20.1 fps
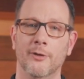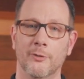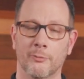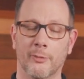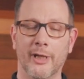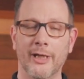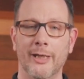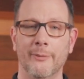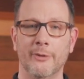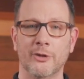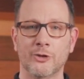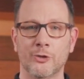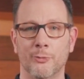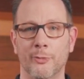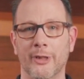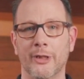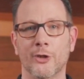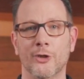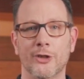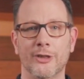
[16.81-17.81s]
My name is
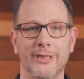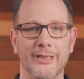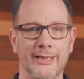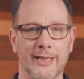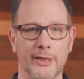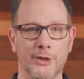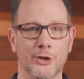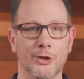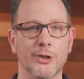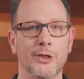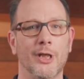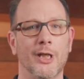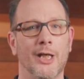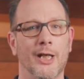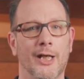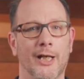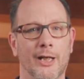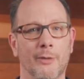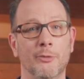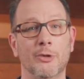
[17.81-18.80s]
Peter Ditender.
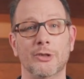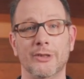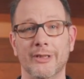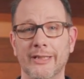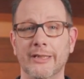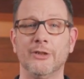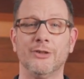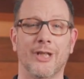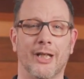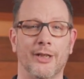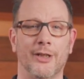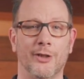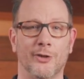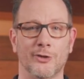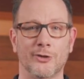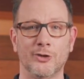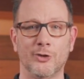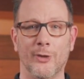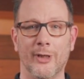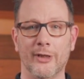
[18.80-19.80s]
I'm a lead
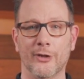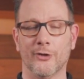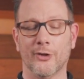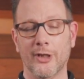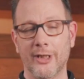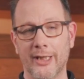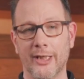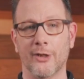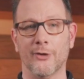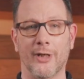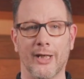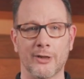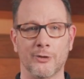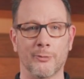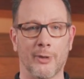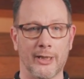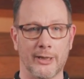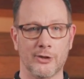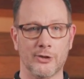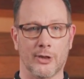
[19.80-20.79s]
technical trainer here at
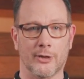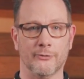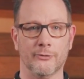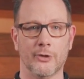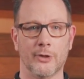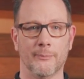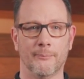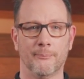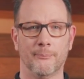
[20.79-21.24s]
Microsoft.